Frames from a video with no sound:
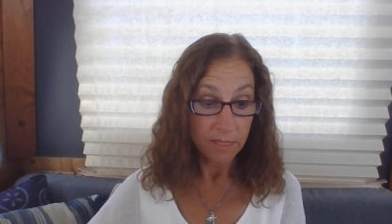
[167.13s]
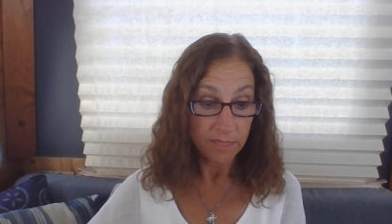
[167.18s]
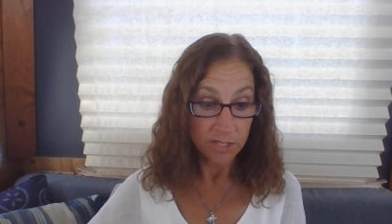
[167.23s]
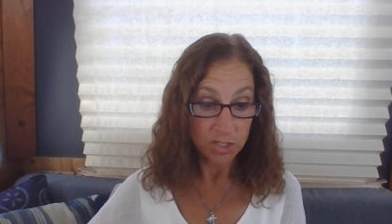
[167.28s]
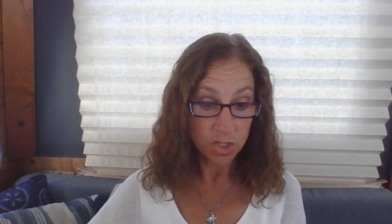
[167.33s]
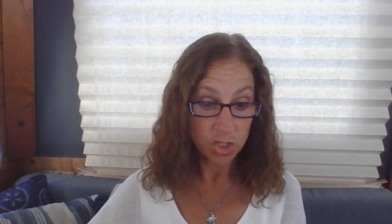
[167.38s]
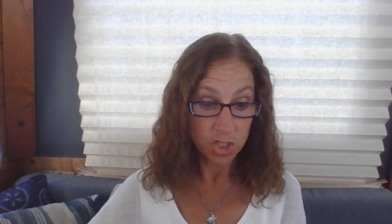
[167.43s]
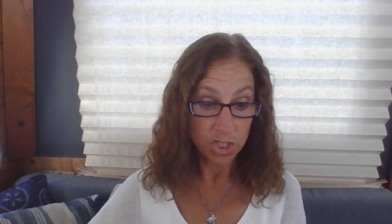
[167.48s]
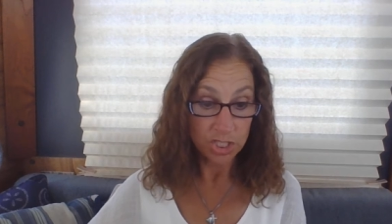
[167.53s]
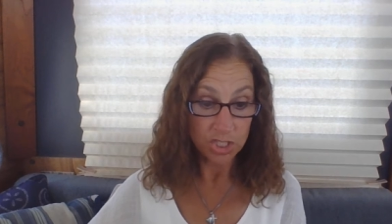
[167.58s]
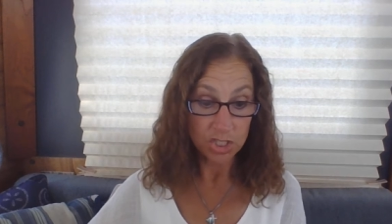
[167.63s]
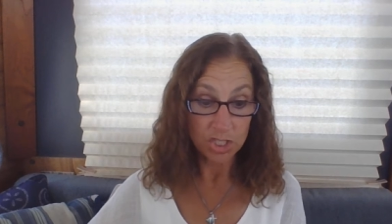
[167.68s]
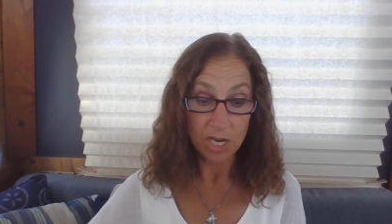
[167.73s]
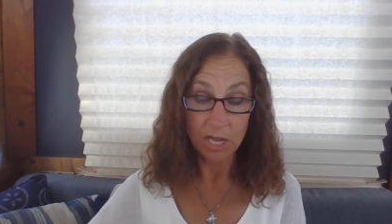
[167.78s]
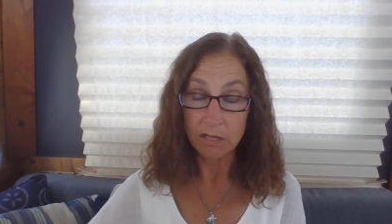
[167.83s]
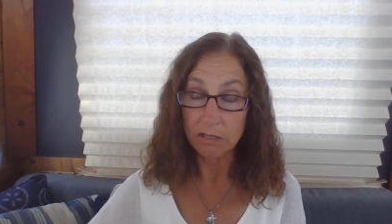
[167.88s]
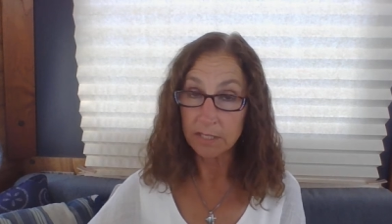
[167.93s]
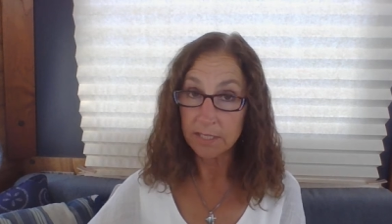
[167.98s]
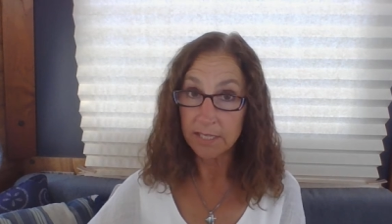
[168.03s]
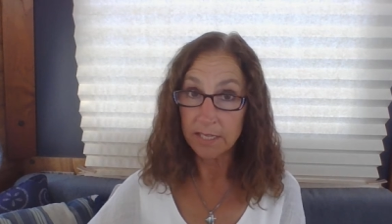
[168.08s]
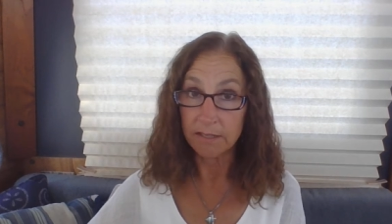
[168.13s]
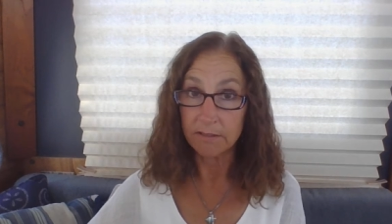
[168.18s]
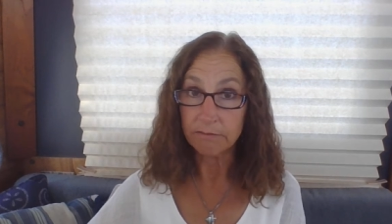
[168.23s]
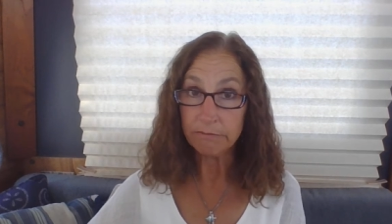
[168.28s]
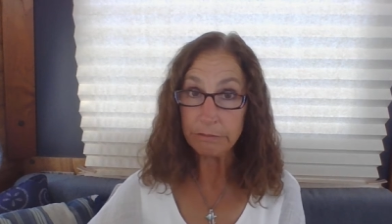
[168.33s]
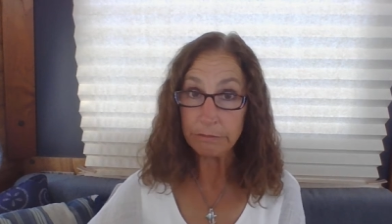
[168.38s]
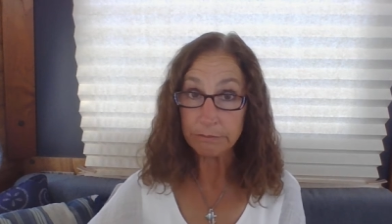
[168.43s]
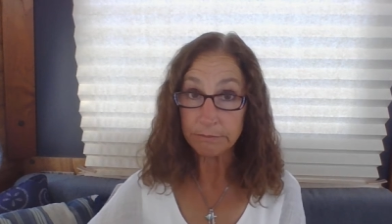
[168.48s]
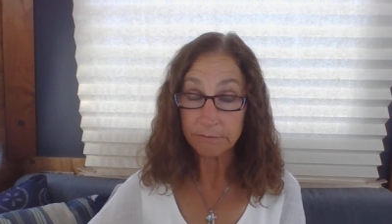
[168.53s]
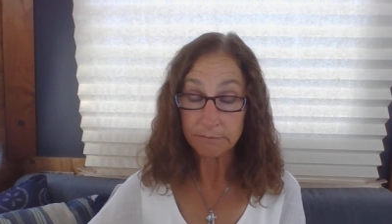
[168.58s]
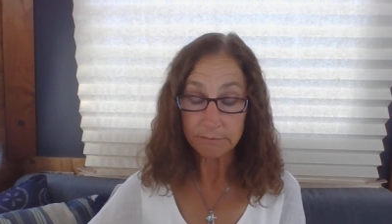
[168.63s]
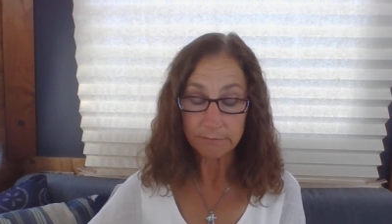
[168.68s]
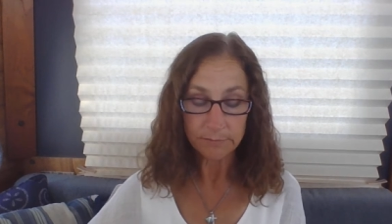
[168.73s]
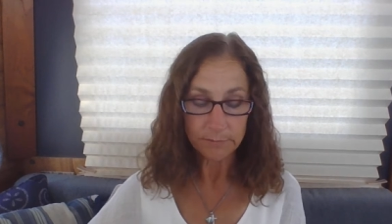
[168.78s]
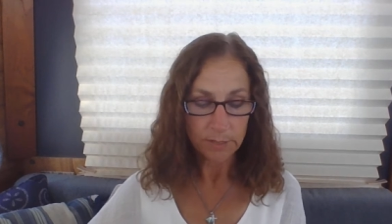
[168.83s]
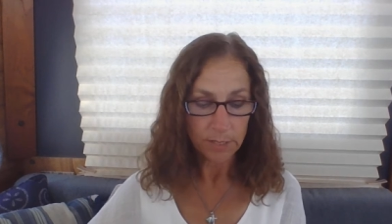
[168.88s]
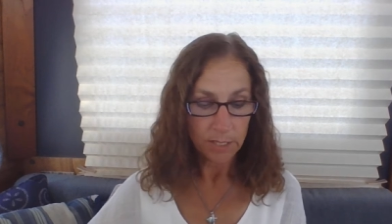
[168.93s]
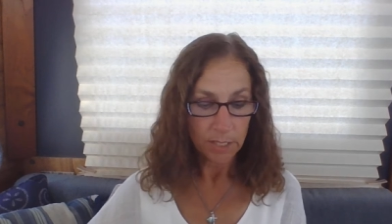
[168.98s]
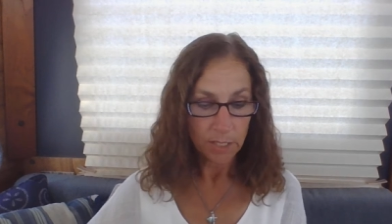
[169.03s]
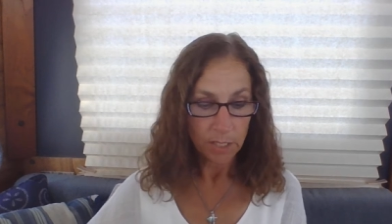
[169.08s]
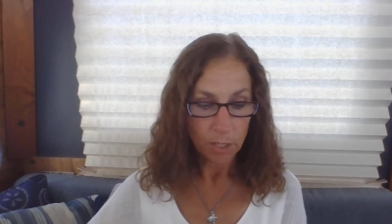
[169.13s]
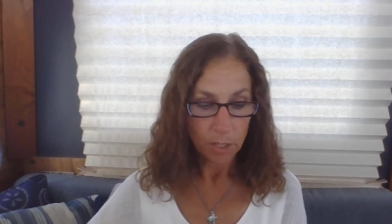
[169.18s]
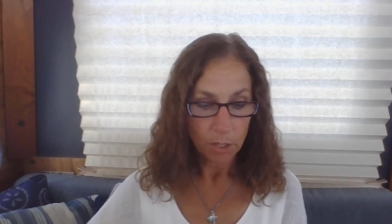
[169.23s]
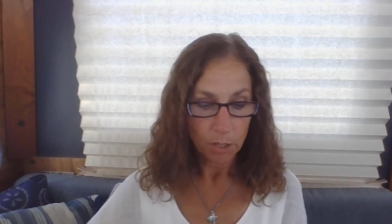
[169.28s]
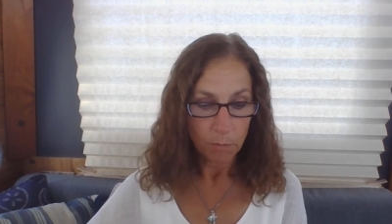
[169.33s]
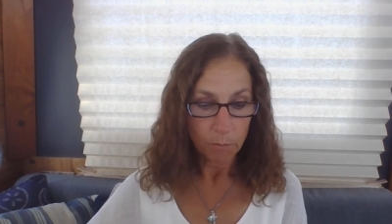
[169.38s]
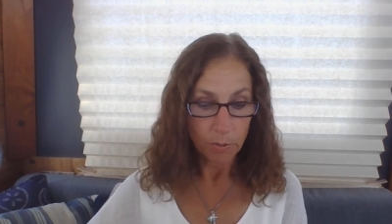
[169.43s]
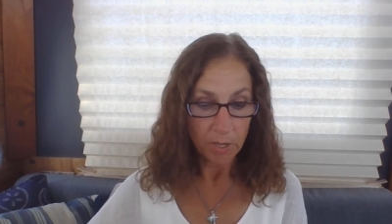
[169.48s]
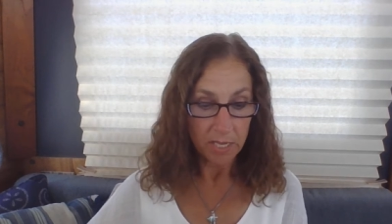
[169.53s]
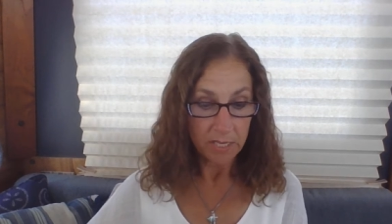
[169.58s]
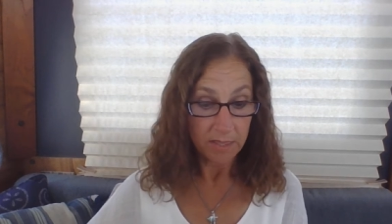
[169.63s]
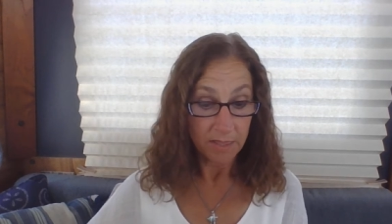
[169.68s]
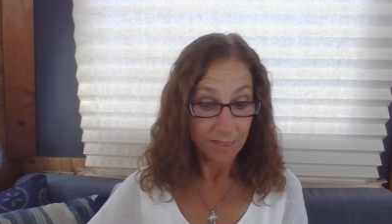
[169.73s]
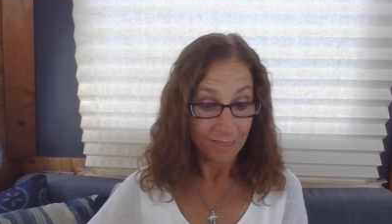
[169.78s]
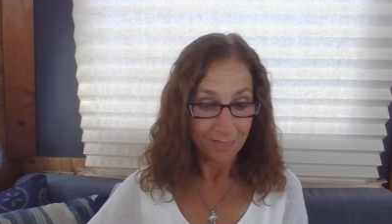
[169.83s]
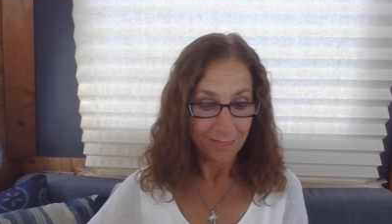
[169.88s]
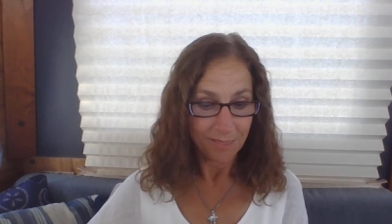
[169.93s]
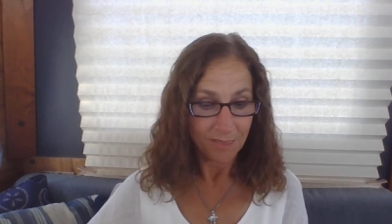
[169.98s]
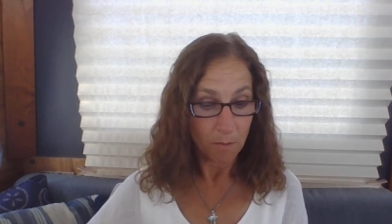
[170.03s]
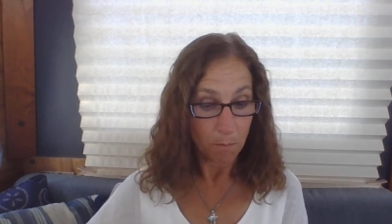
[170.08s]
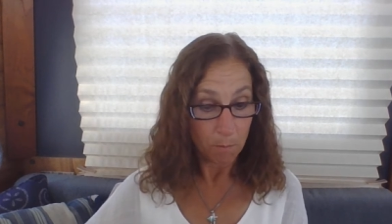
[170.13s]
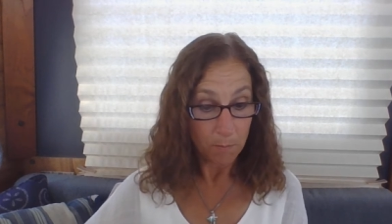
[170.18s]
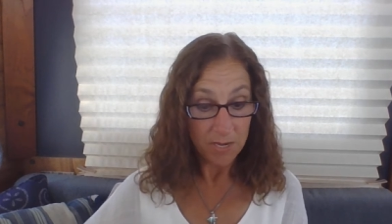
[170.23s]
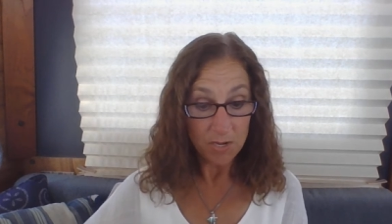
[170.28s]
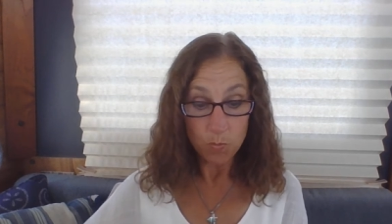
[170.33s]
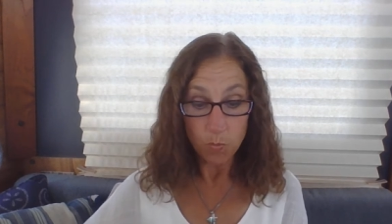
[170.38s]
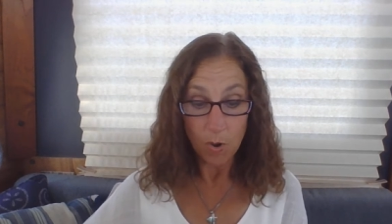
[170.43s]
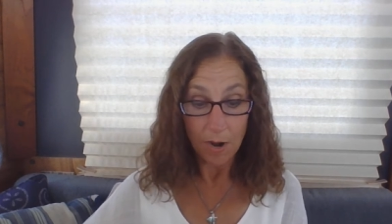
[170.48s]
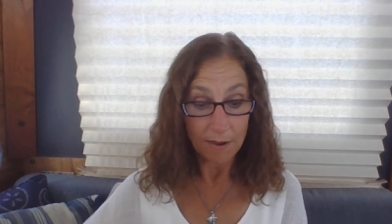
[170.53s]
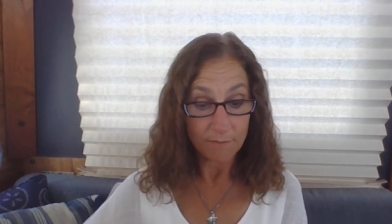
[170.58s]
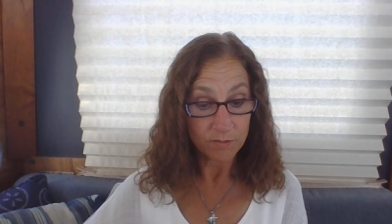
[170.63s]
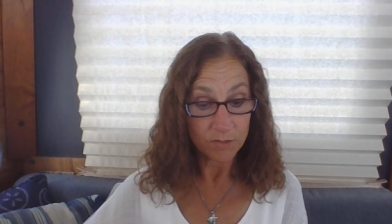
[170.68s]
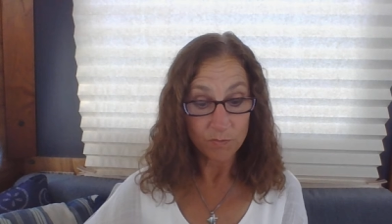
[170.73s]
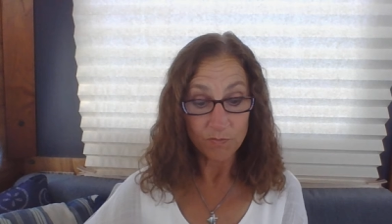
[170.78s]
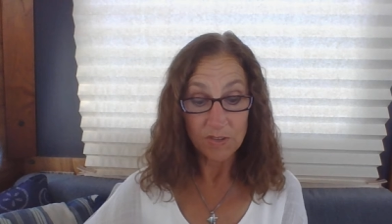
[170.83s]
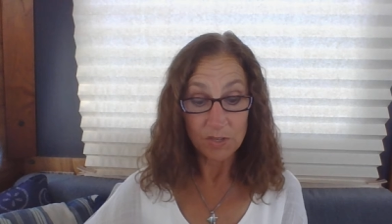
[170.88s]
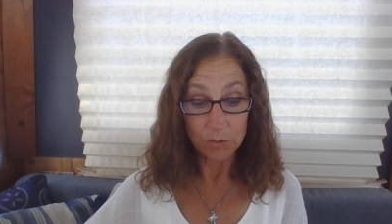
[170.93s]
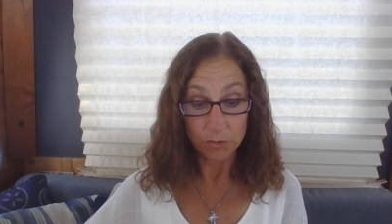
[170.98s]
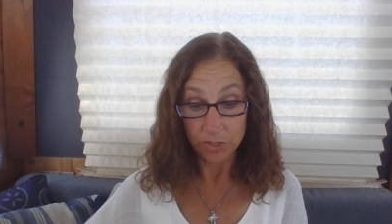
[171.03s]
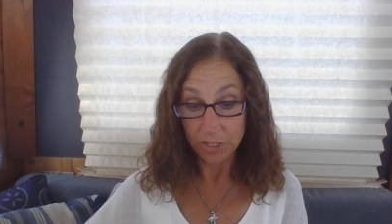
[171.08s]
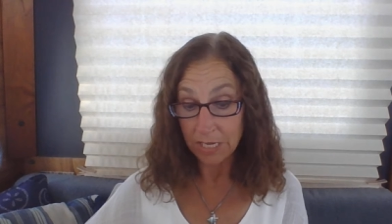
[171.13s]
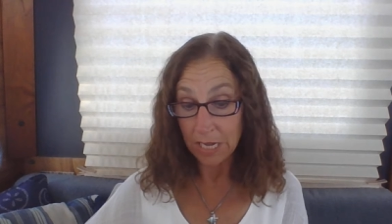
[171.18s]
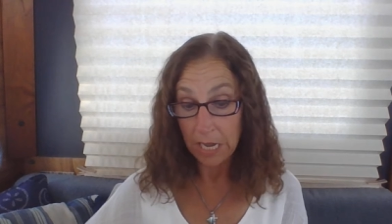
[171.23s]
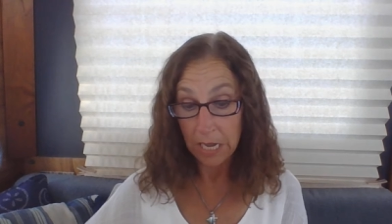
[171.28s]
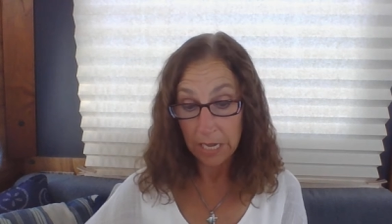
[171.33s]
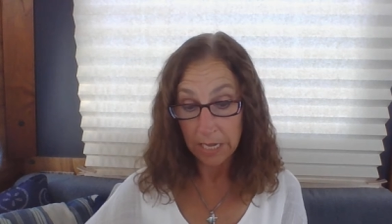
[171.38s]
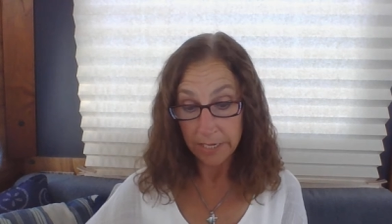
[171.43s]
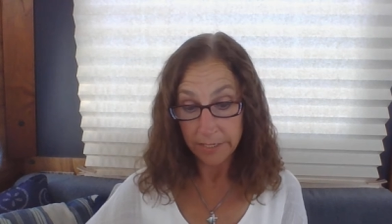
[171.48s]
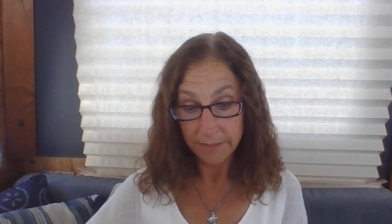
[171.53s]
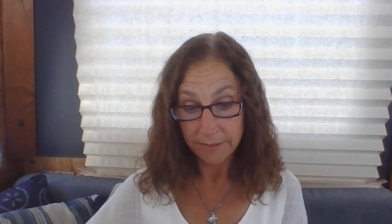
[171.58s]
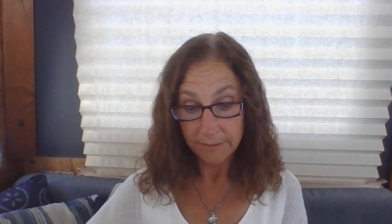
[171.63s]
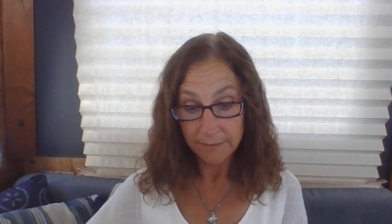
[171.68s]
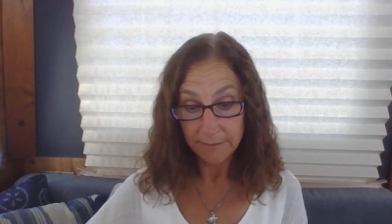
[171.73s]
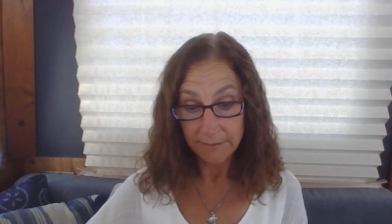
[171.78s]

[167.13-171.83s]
then she shall live. But the midwives feared God